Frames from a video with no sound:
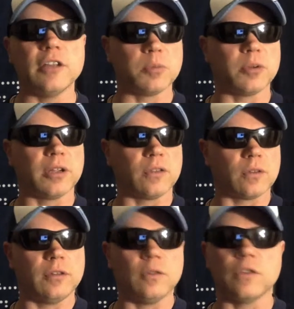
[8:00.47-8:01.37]
promoting his
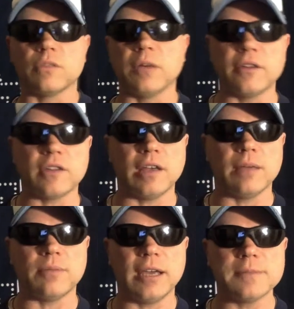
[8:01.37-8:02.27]
32 Smiles
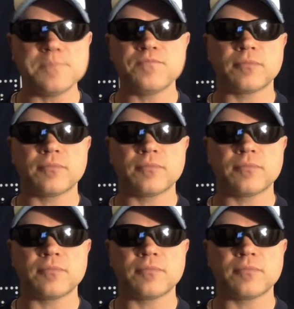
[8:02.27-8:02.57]
campaign,